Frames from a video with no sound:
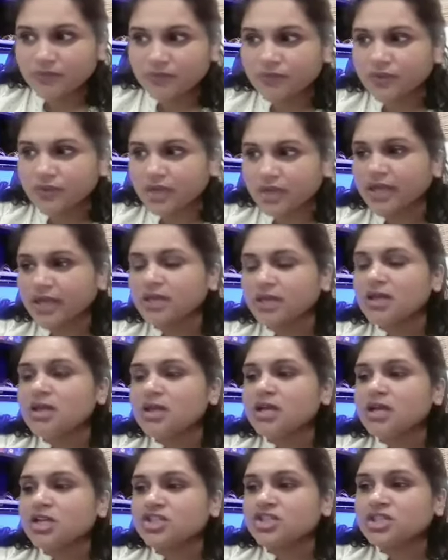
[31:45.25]
Right?
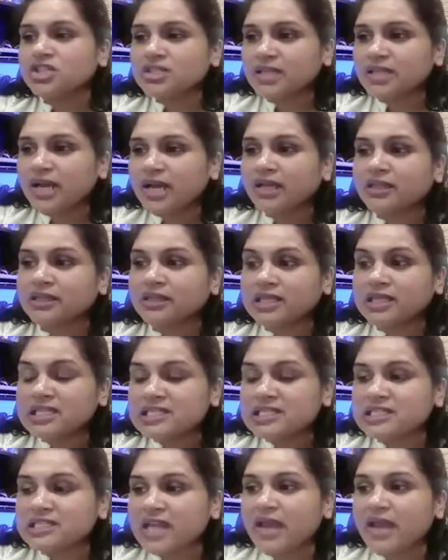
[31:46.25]
She said
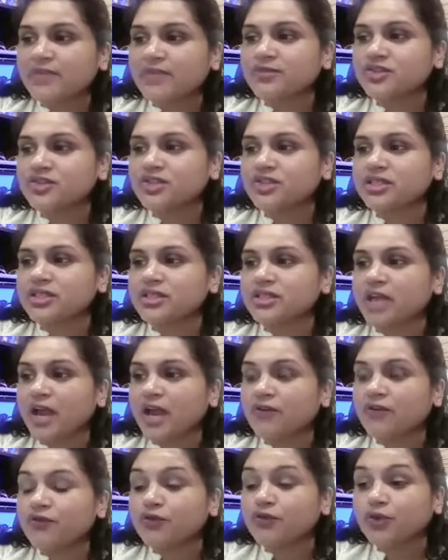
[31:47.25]
this time she
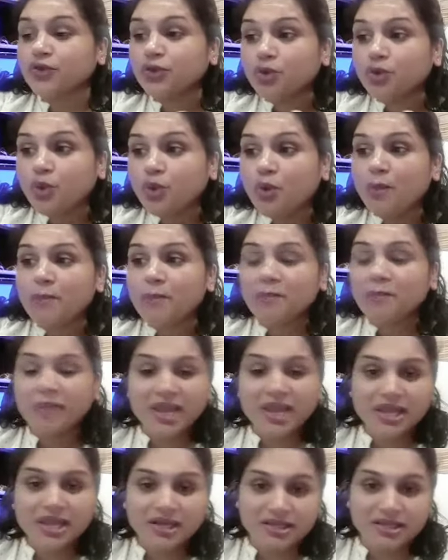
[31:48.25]
have no
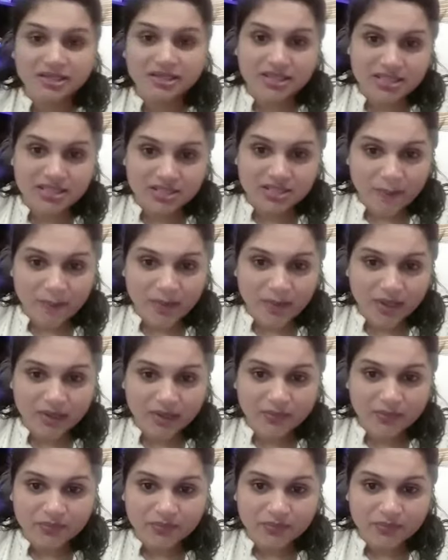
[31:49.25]
pain in the stomach,